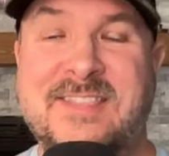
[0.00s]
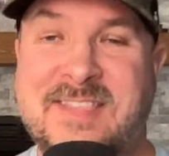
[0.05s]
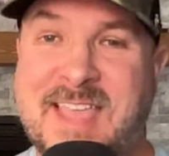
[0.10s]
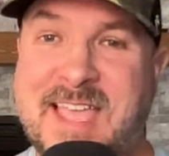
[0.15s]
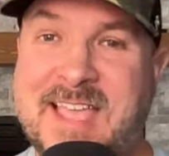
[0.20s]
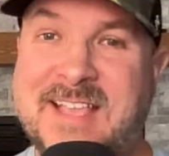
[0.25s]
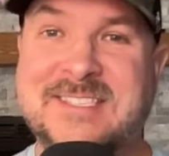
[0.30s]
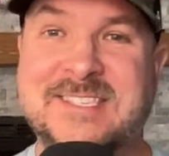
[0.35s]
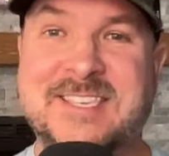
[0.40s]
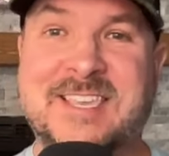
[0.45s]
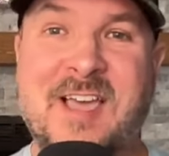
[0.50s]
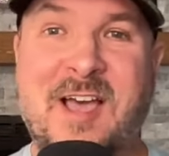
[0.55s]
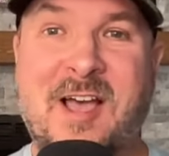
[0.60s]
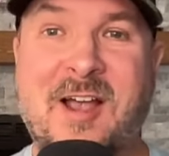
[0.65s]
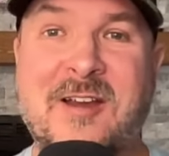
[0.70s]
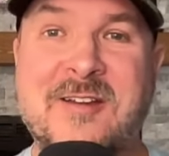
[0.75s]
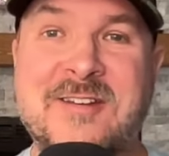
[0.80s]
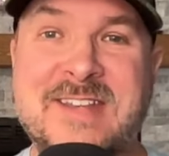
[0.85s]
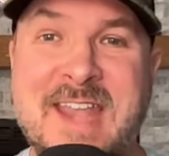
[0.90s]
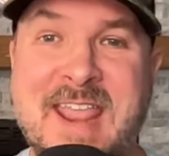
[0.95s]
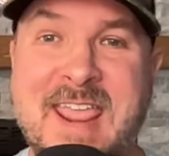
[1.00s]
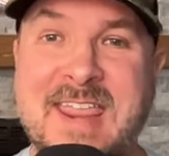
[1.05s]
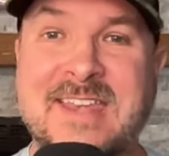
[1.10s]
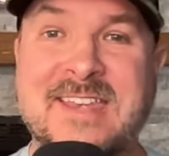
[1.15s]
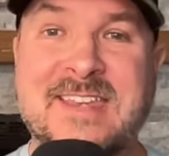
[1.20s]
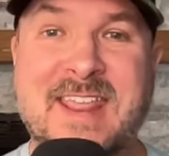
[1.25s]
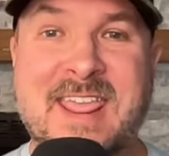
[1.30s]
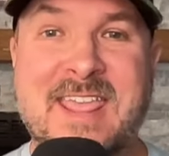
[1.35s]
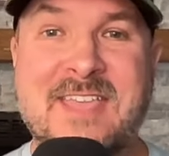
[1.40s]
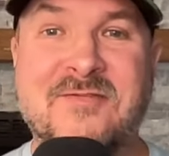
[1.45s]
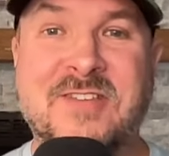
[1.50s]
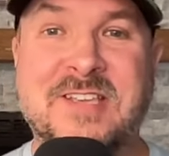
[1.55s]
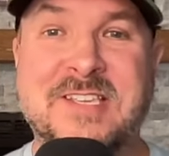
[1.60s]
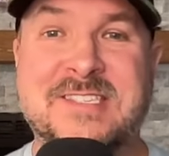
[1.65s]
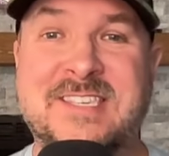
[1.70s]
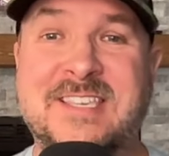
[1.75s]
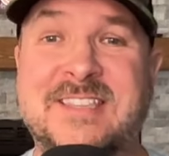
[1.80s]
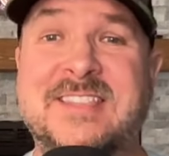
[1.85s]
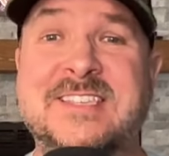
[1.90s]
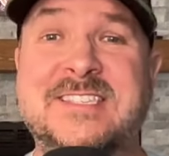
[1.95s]
That's guard Nate
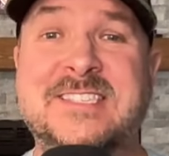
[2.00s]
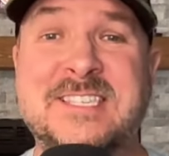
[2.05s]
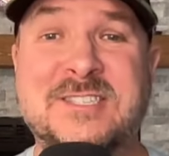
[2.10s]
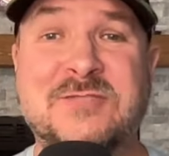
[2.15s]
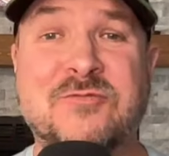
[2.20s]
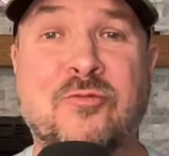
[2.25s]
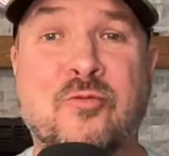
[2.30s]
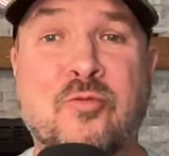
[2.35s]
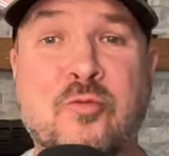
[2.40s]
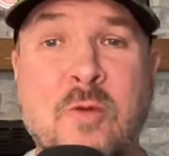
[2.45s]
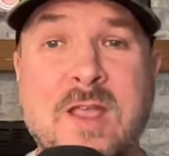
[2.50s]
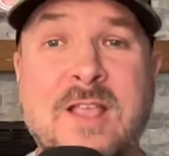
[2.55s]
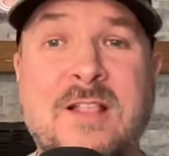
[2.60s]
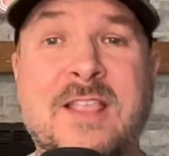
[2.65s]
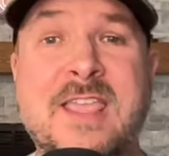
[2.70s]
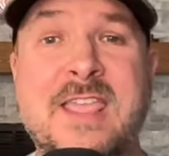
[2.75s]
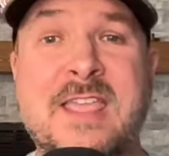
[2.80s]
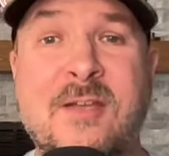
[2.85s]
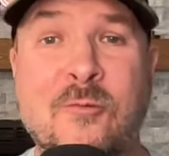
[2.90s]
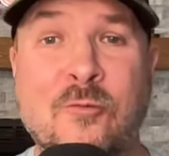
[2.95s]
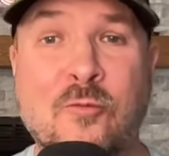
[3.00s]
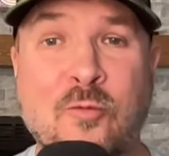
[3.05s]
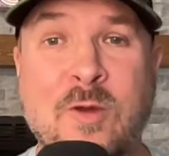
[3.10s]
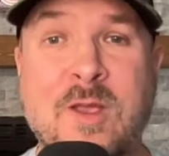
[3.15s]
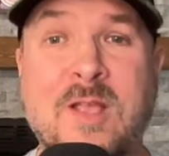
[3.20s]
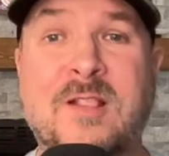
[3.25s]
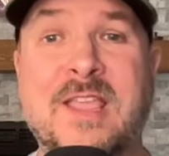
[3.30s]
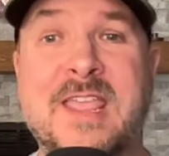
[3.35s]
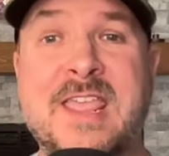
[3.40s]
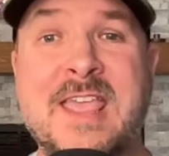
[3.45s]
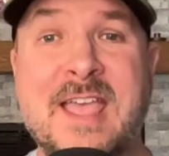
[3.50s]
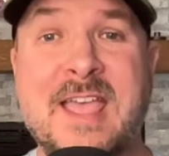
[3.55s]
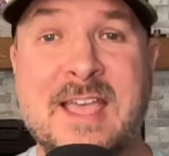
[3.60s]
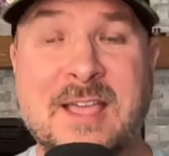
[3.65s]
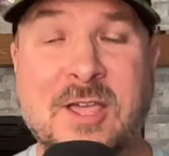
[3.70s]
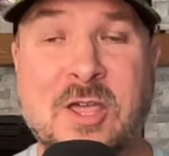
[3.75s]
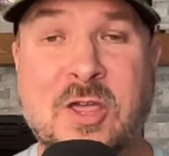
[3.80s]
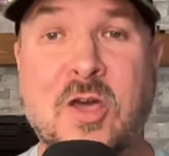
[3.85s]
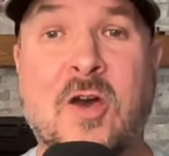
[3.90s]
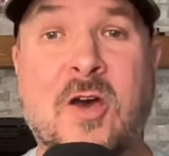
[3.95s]
Davis. And this is really, really
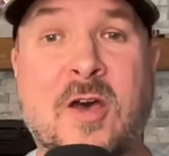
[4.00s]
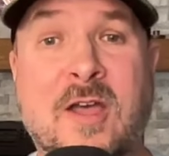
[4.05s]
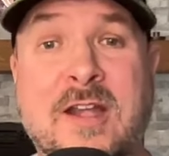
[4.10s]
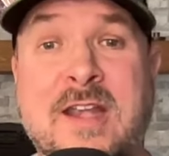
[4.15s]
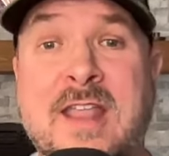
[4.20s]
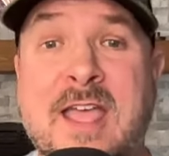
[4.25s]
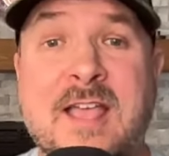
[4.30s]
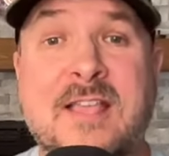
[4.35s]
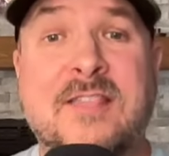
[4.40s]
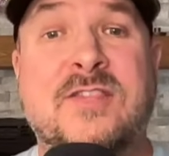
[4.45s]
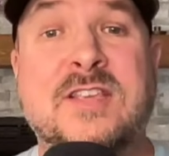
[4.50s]
good.